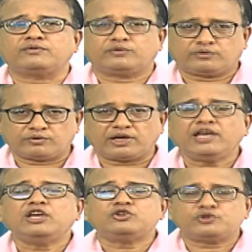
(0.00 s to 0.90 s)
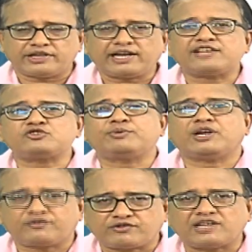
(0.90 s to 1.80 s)
Okay? So, there has to be a
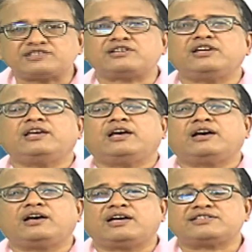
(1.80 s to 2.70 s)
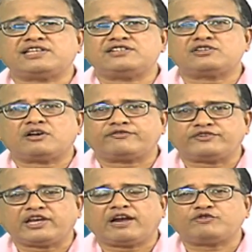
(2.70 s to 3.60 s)
trust, a sense of
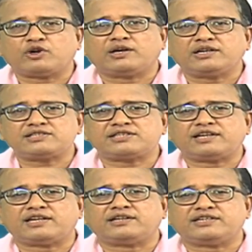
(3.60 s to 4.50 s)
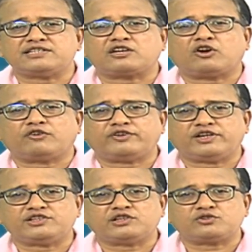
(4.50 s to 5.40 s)
they have to understand that these are
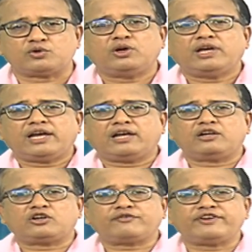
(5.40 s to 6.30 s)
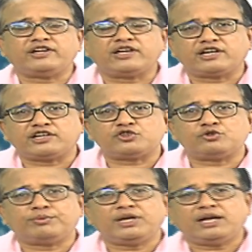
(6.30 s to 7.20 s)
confidential. So, a lot of integrity should
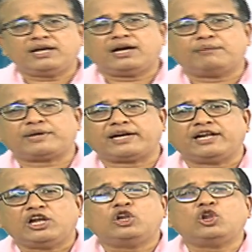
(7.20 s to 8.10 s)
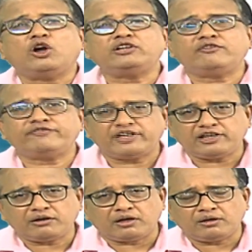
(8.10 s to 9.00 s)
be applied. Long term
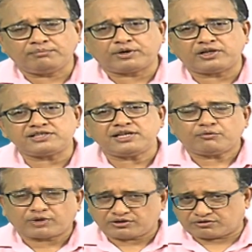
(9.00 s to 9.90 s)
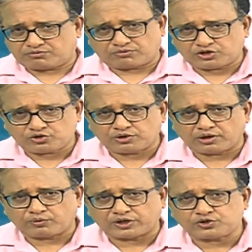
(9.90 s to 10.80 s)
vendor policy, one
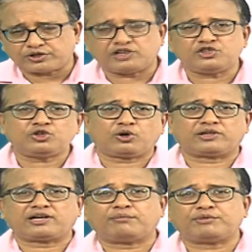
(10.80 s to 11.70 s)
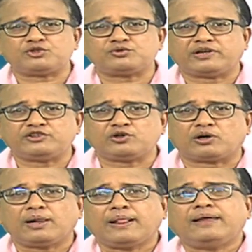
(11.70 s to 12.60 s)
should ensure, the company should ensure
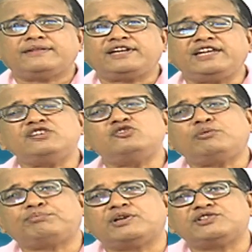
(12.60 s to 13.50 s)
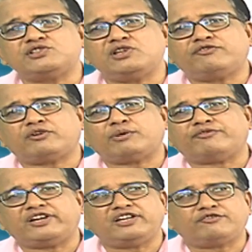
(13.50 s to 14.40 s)
that he is not purchasing from a
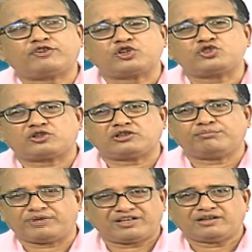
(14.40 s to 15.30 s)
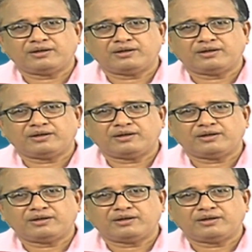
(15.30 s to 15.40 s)
vendor for a short term period.